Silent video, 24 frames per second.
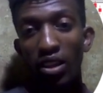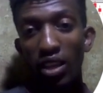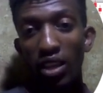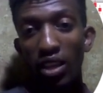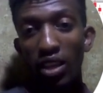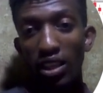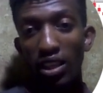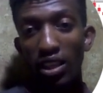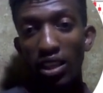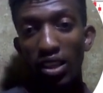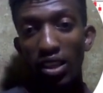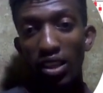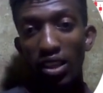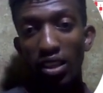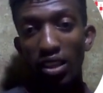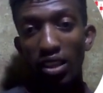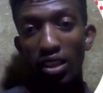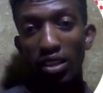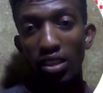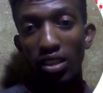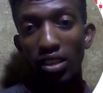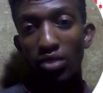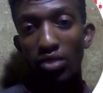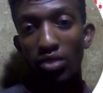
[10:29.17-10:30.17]
And
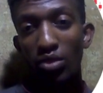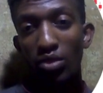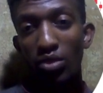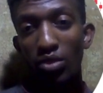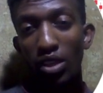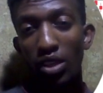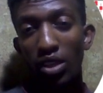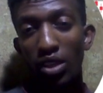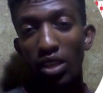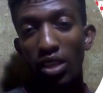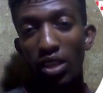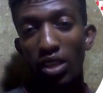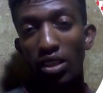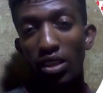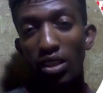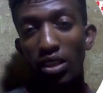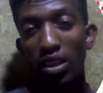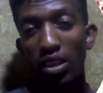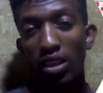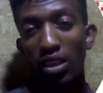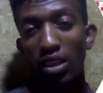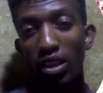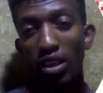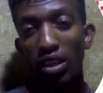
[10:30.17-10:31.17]
here we had
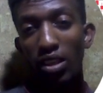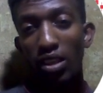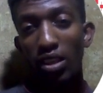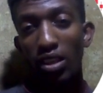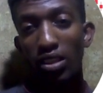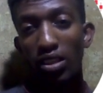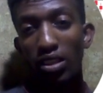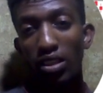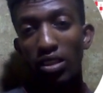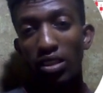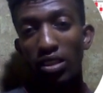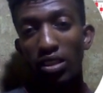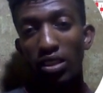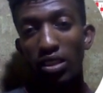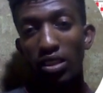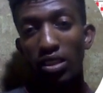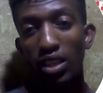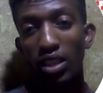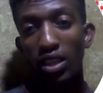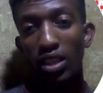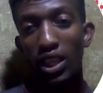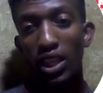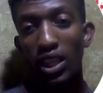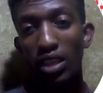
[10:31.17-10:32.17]
a
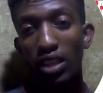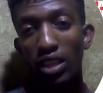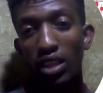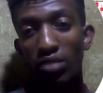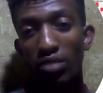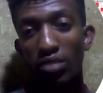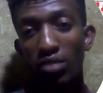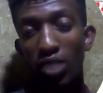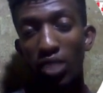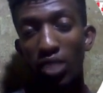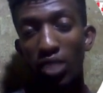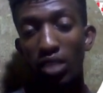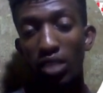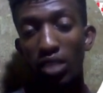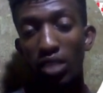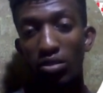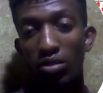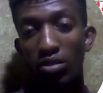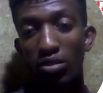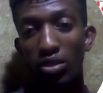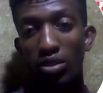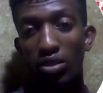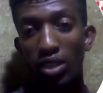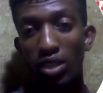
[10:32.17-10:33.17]
nice black
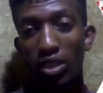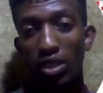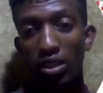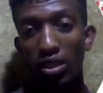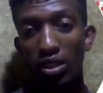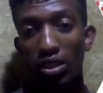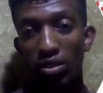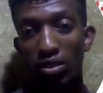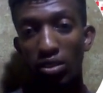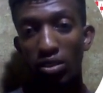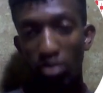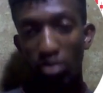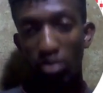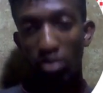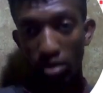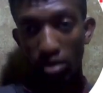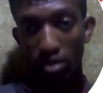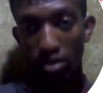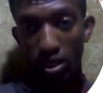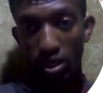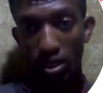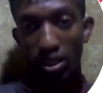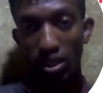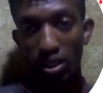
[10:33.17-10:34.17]
box right there. So you
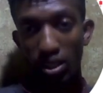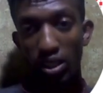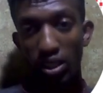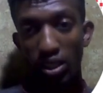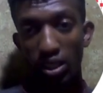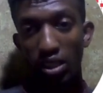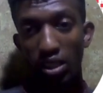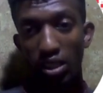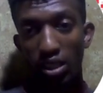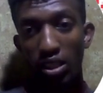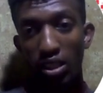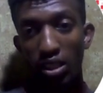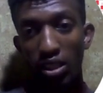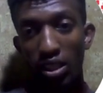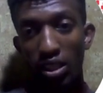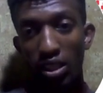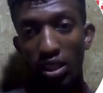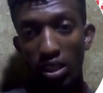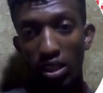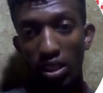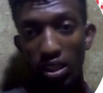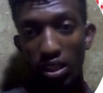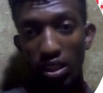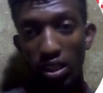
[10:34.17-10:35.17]
sell that thing.
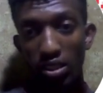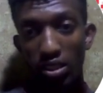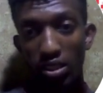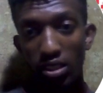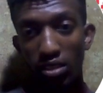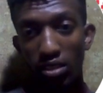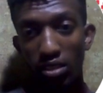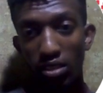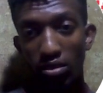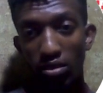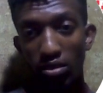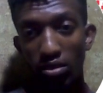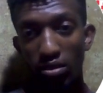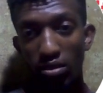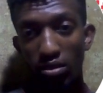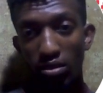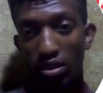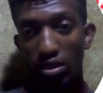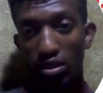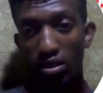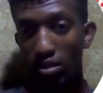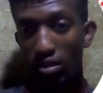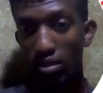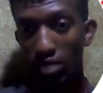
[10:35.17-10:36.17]
Right there also the
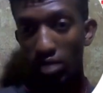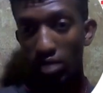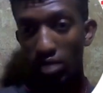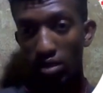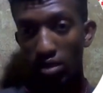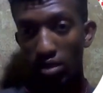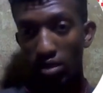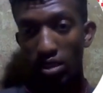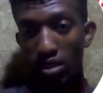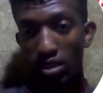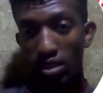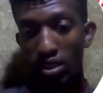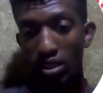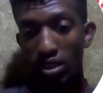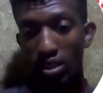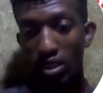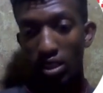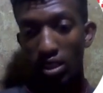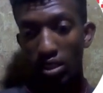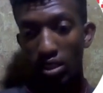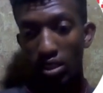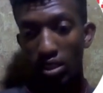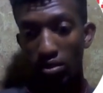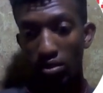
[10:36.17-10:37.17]
same thing. You sell
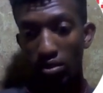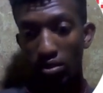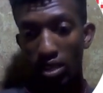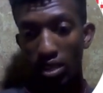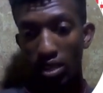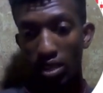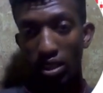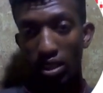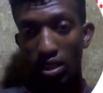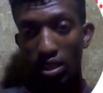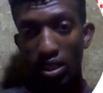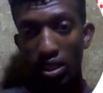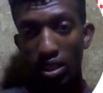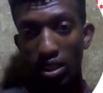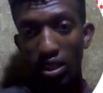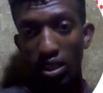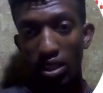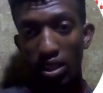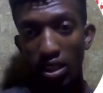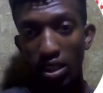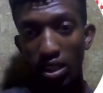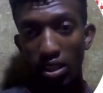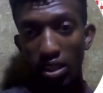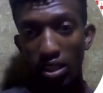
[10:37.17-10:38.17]
that thing. Where?
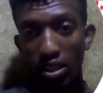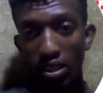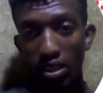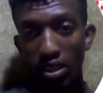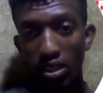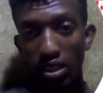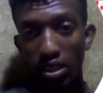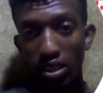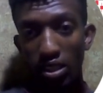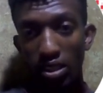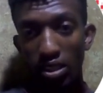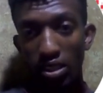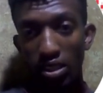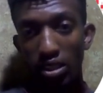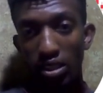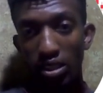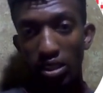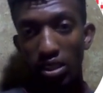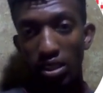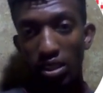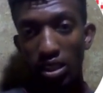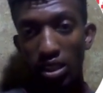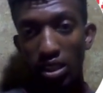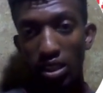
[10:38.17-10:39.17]
Exactly
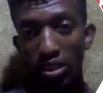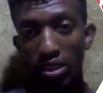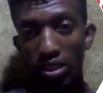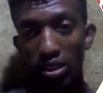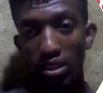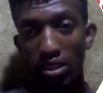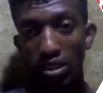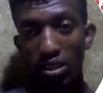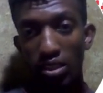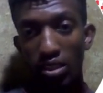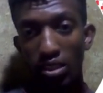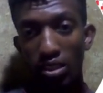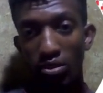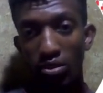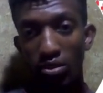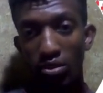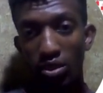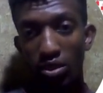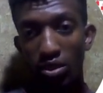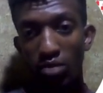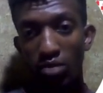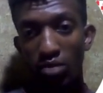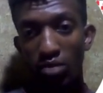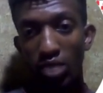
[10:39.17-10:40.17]
right there
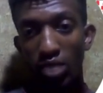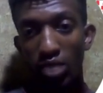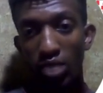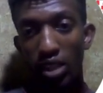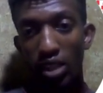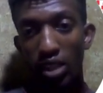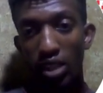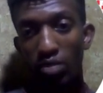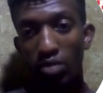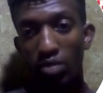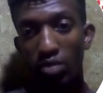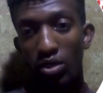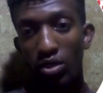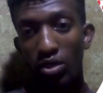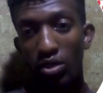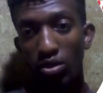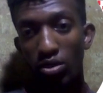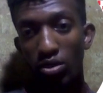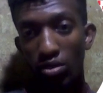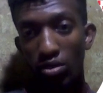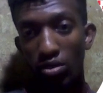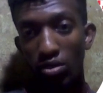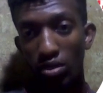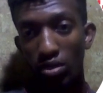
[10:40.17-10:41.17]
was the black
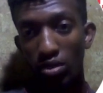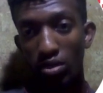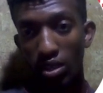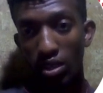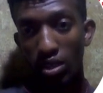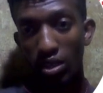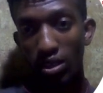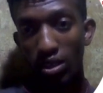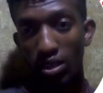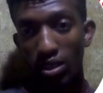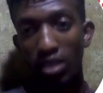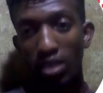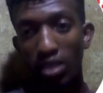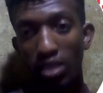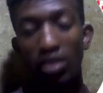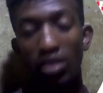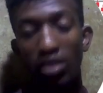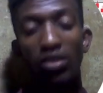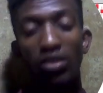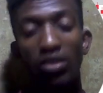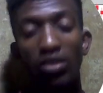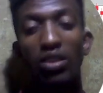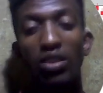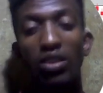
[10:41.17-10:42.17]
box. So you sell that thing.
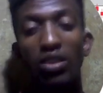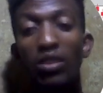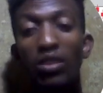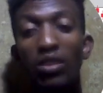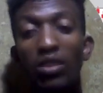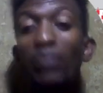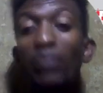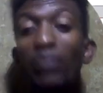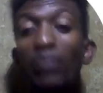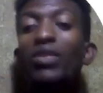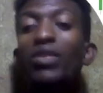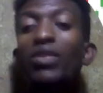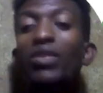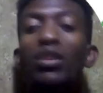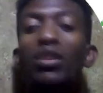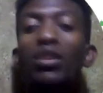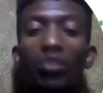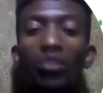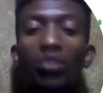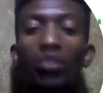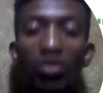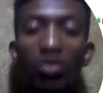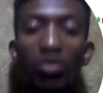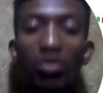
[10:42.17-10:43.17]
Okay.
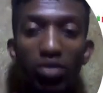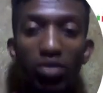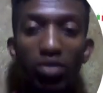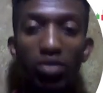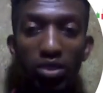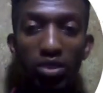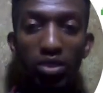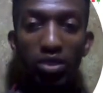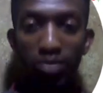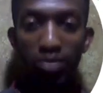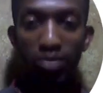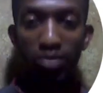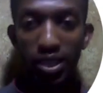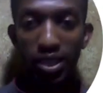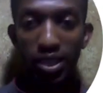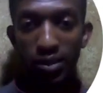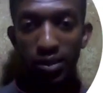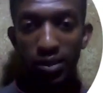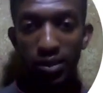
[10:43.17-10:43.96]
Beautiful. Simple.